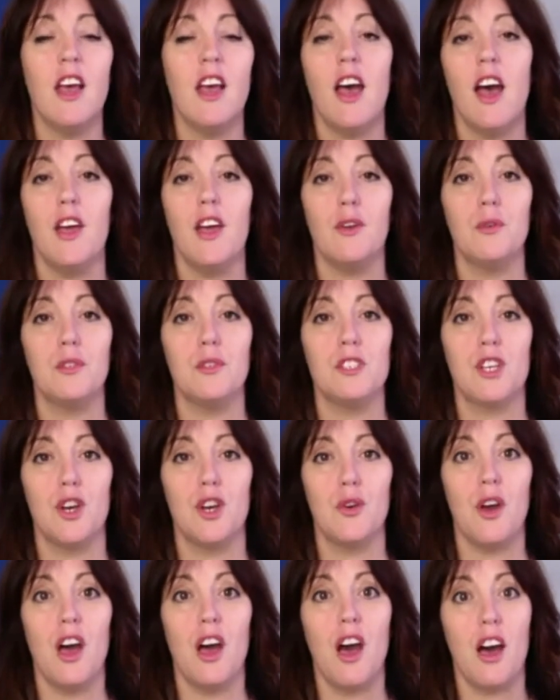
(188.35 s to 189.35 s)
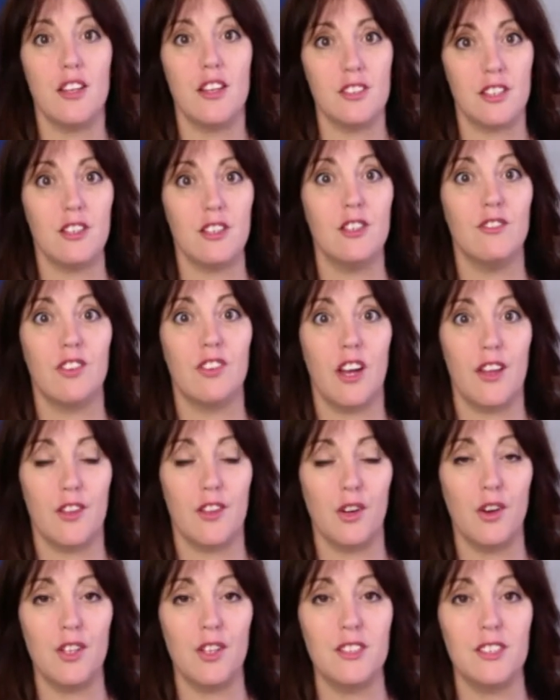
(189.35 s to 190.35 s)
and also asking them via the
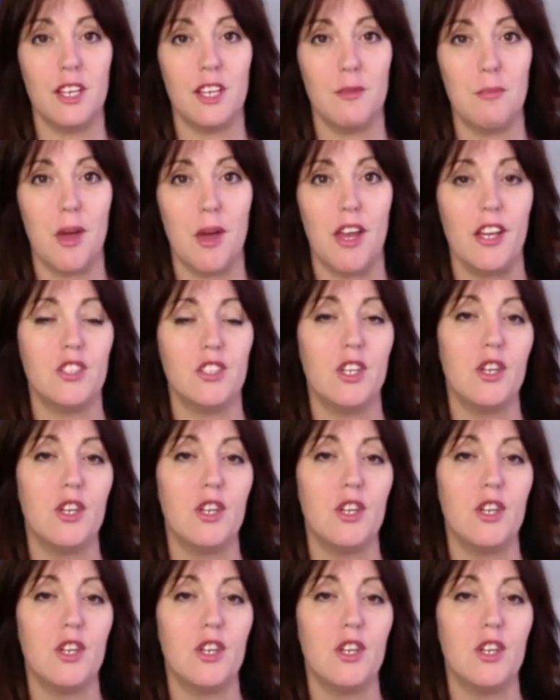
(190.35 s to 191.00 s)
contact page,